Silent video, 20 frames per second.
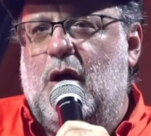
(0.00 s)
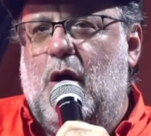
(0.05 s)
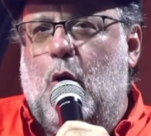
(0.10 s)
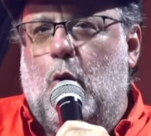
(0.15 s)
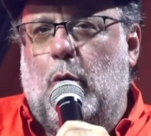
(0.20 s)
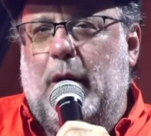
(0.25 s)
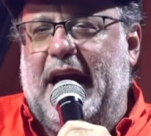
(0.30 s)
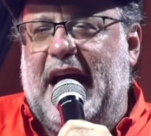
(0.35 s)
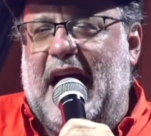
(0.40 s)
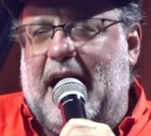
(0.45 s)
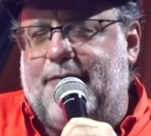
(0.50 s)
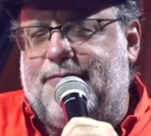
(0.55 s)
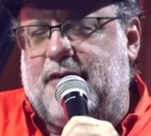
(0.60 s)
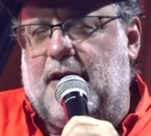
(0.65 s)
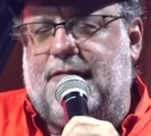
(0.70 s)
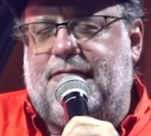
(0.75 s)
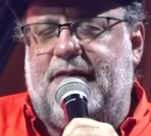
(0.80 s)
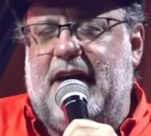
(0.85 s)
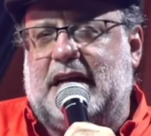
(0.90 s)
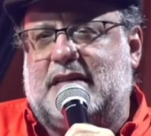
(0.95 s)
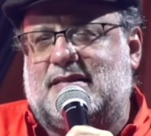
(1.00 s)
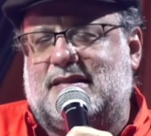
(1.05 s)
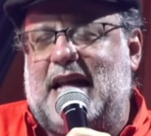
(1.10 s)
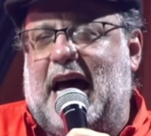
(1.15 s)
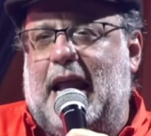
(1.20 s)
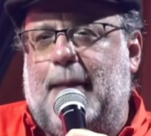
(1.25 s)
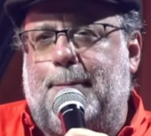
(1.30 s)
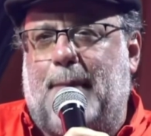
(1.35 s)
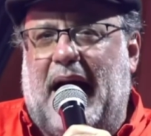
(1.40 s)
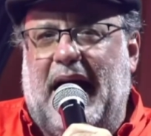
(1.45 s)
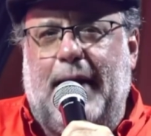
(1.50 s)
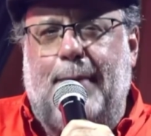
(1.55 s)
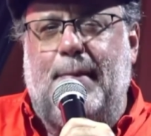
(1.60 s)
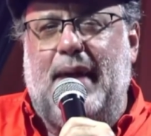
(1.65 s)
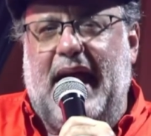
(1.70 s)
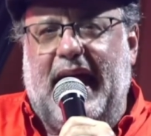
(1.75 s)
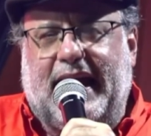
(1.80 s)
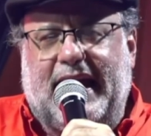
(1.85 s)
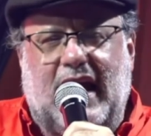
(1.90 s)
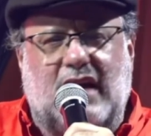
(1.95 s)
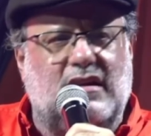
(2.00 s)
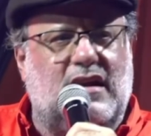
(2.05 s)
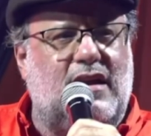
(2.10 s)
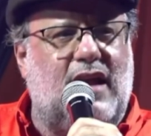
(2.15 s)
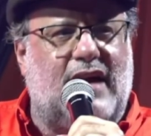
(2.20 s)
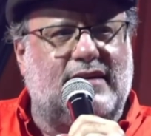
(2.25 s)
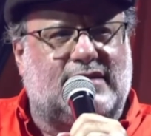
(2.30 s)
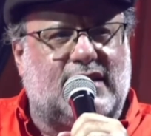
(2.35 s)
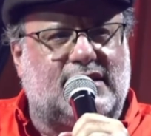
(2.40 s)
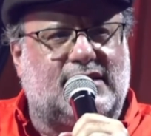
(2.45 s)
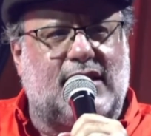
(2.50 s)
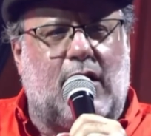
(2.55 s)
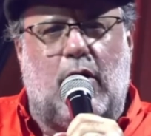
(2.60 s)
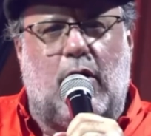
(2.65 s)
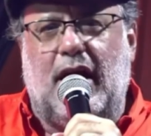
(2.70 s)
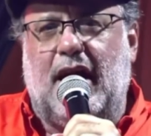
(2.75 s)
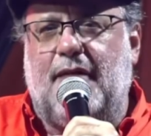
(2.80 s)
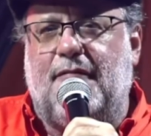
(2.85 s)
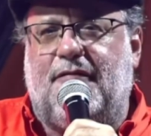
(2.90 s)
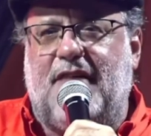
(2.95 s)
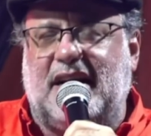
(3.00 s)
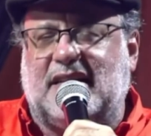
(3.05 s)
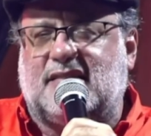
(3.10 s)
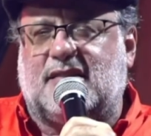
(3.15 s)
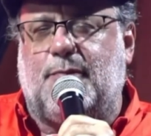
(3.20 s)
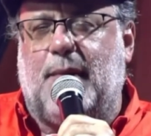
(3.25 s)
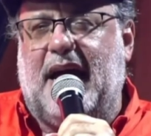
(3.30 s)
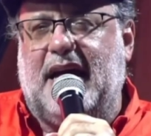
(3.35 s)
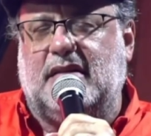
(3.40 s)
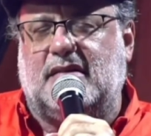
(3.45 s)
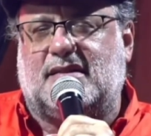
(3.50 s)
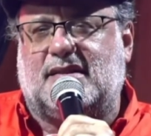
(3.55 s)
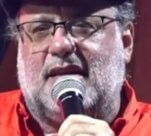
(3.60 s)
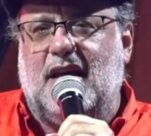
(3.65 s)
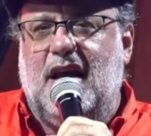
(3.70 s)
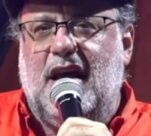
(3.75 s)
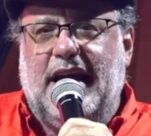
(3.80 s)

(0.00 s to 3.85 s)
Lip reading: We have to fix that by making the necessary investments